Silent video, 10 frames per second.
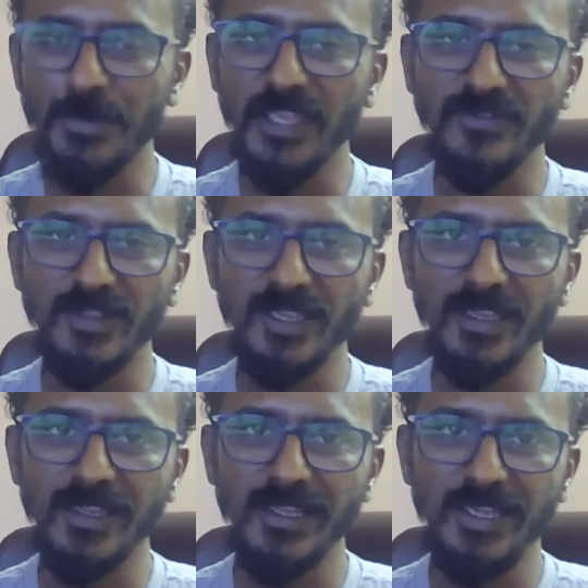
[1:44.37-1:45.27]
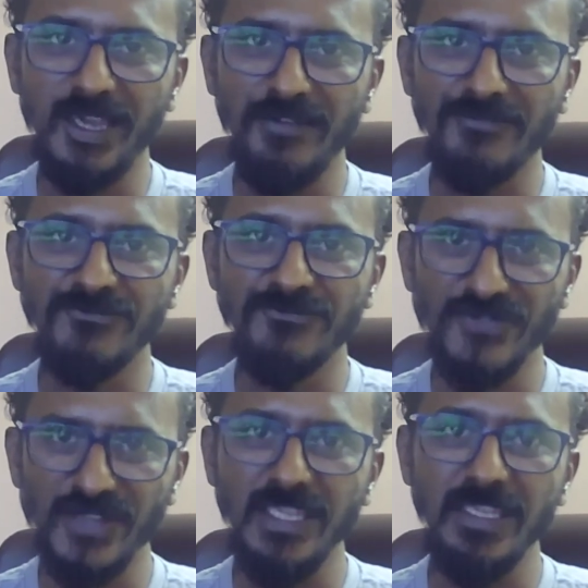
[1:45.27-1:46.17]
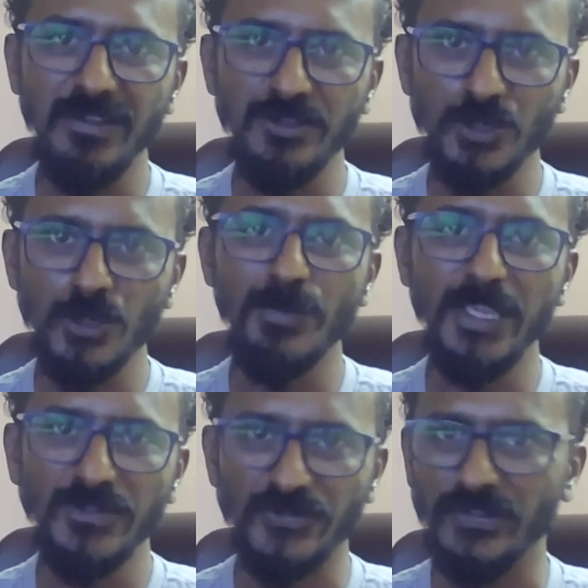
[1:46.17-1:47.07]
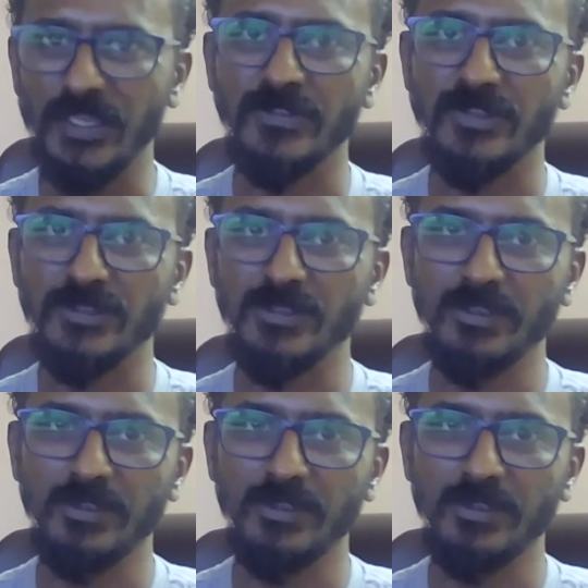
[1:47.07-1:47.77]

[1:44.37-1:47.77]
basically a free grooming session